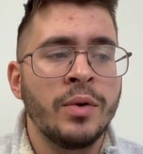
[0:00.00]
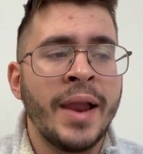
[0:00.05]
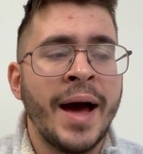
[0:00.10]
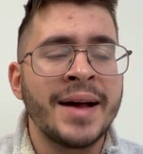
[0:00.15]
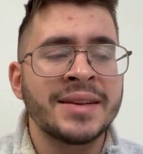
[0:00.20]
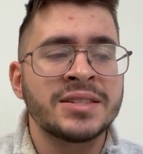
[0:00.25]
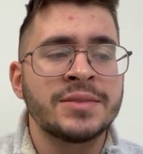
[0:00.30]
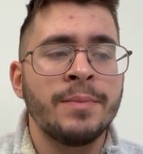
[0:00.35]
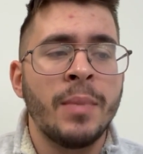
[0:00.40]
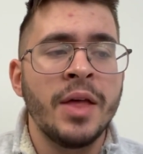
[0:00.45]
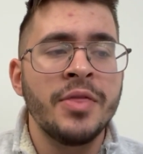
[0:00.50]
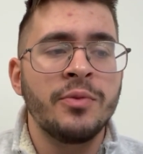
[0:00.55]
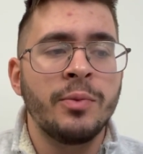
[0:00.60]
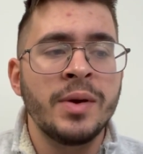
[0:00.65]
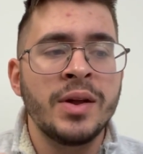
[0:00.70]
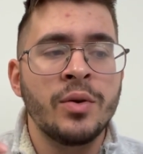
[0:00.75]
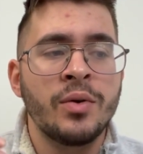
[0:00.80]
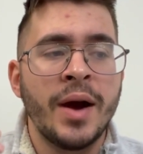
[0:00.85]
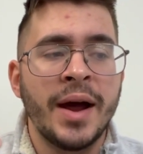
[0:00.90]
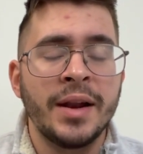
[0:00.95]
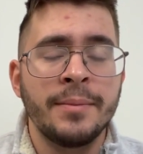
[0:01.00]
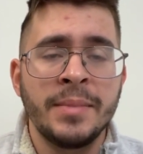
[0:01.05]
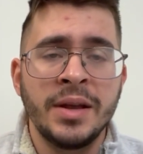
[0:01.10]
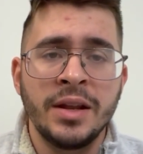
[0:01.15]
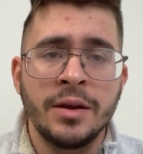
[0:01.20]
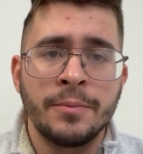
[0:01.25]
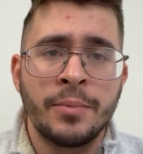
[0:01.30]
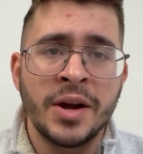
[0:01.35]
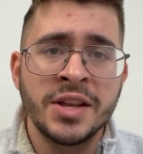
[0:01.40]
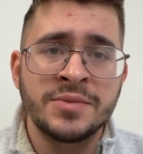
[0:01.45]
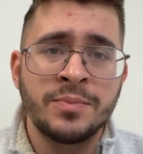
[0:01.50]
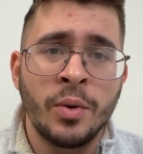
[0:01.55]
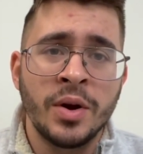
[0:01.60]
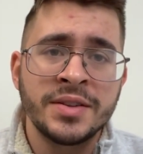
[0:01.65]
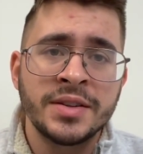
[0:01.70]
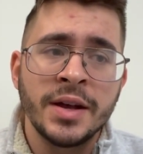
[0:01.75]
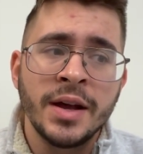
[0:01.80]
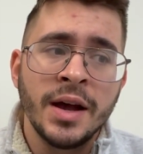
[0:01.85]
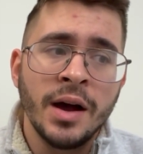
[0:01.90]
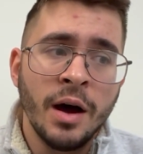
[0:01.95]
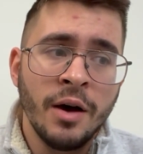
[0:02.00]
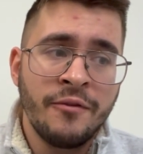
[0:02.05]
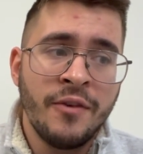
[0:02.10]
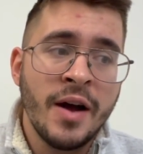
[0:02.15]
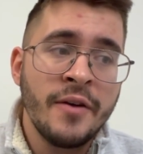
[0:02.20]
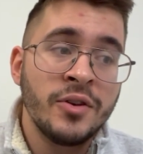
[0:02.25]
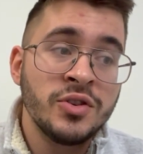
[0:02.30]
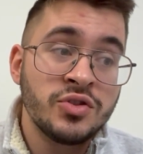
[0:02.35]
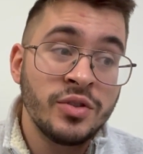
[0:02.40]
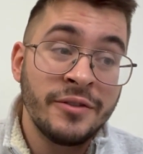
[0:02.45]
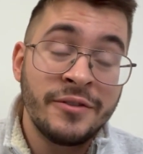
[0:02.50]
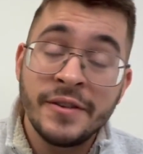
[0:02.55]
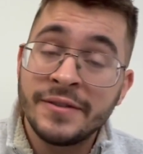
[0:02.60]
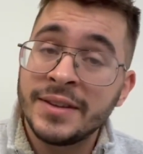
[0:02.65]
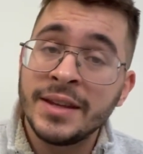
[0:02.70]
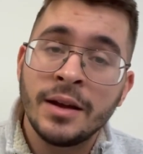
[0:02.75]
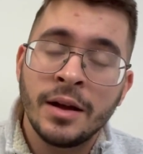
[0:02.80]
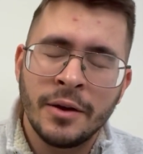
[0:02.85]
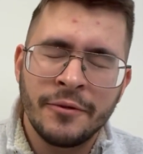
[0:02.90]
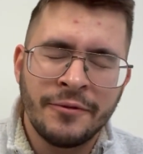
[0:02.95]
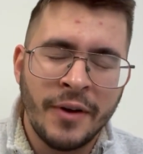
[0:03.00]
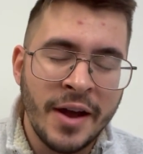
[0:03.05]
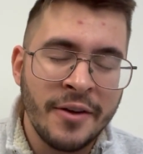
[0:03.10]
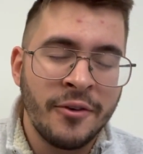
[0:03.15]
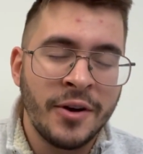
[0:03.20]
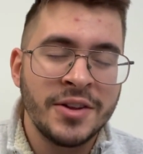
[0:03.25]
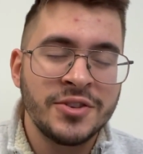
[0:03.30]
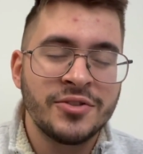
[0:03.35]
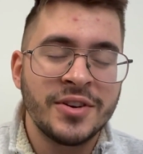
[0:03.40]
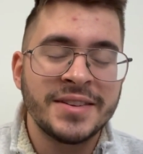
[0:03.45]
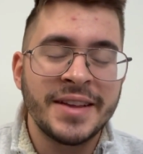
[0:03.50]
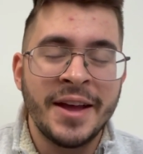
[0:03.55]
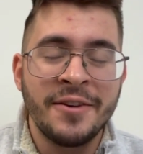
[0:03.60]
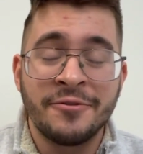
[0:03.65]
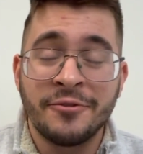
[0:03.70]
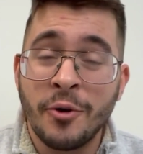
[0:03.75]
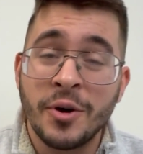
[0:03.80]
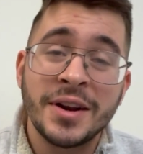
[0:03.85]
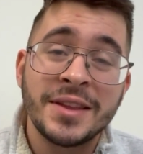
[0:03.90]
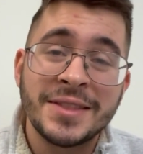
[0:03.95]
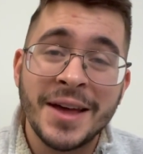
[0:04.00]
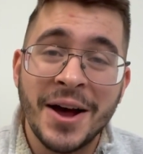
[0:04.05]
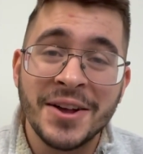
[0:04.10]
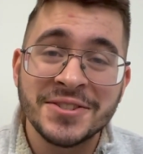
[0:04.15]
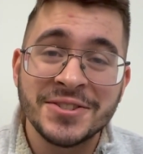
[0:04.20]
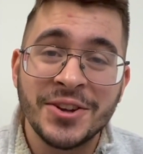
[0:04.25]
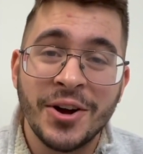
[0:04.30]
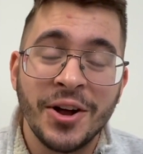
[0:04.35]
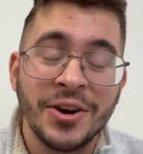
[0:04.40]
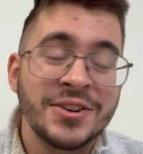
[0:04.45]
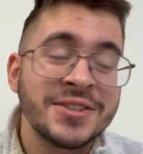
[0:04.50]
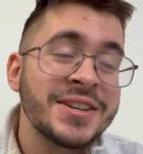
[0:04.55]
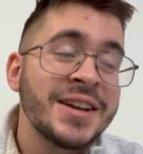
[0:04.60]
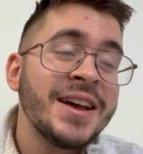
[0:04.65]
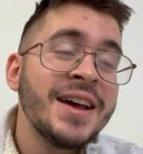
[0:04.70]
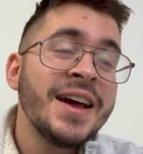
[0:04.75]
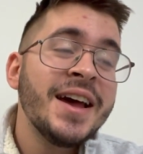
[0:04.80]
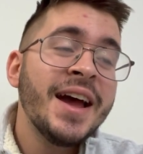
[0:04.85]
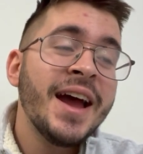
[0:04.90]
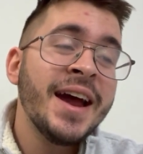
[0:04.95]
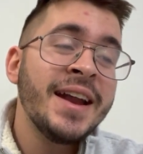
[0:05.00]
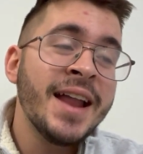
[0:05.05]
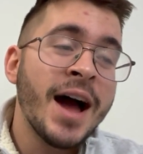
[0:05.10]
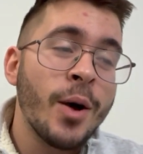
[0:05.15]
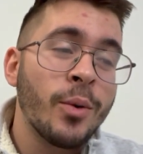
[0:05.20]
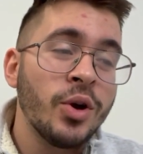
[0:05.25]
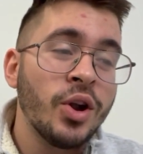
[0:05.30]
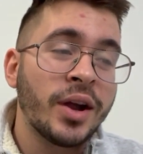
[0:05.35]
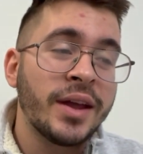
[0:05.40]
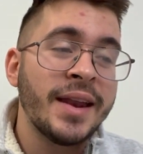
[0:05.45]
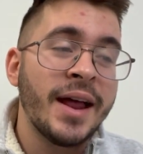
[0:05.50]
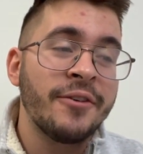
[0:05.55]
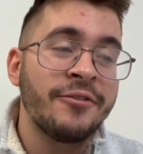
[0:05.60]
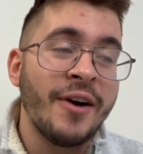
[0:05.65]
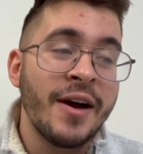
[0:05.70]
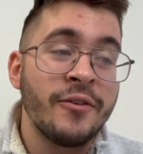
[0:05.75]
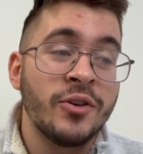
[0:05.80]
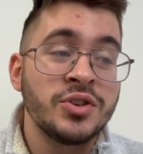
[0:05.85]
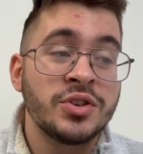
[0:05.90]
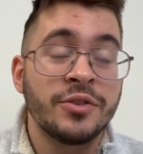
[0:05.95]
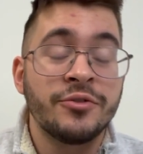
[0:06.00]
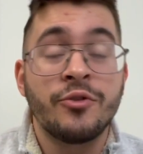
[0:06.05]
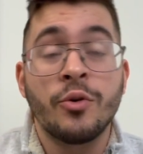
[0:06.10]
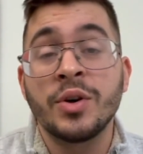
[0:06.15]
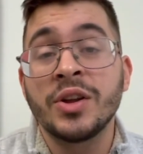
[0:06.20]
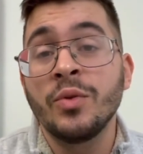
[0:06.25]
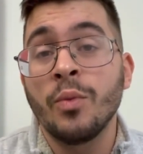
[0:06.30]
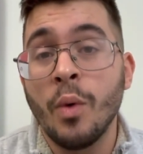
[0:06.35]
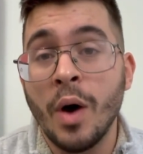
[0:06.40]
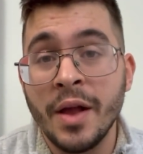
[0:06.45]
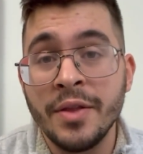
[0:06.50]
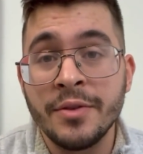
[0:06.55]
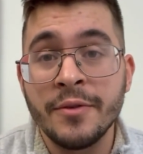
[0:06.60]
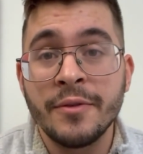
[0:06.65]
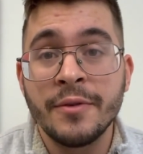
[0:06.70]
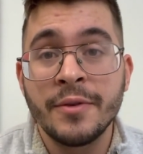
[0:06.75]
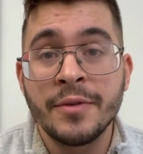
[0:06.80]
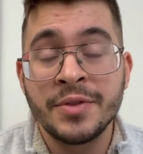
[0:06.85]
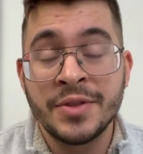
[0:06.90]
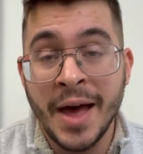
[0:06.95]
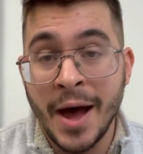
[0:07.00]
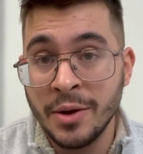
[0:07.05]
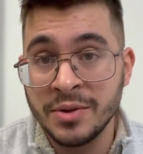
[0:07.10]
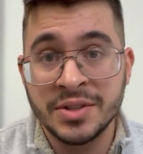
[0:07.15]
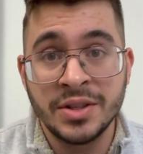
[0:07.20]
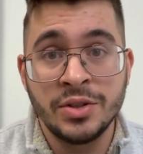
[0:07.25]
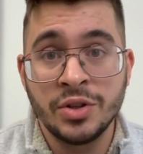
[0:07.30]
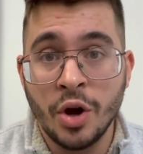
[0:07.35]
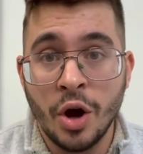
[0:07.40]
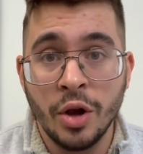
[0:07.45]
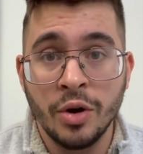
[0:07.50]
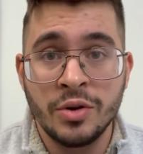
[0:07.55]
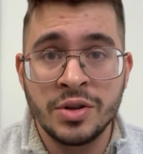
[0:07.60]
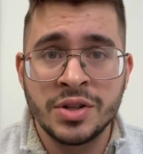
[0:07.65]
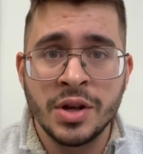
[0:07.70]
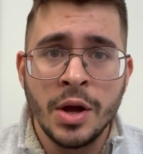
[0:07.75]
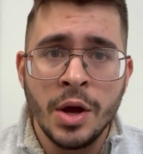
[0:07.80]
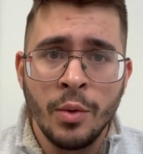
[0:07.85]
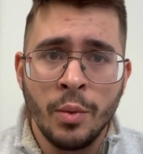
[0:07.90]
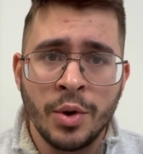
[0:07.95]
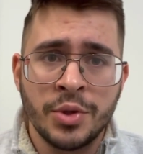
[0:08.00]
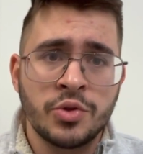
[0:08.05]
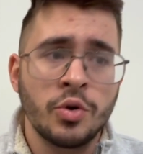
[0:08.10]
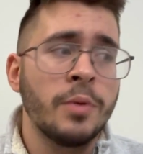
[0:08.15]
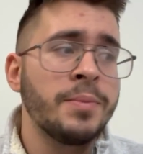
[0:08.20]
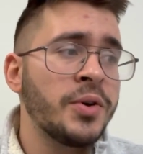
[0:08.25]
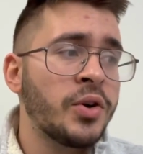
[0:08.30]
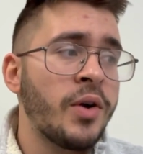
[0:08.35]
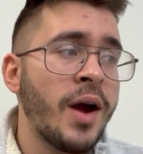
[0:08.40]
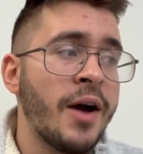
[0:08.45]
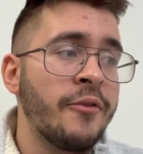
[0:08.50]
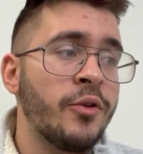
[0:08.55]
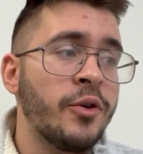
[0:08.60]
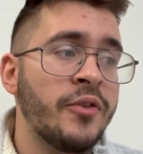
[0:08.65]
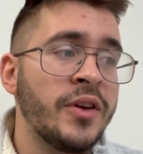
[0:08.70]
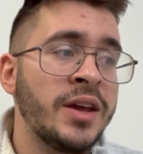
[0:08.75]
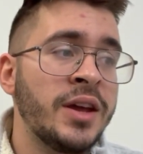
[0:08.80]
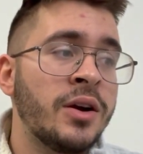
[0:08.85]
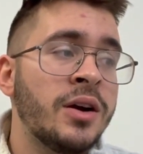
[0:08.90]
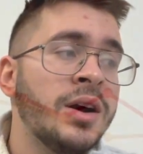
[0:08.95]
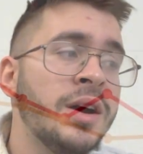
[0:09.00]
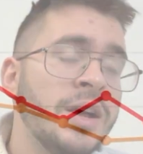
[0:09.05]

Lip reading: Last month we were at a median price point of $540,000, and now we're looking at $541,000. We'll throw up the graph over here.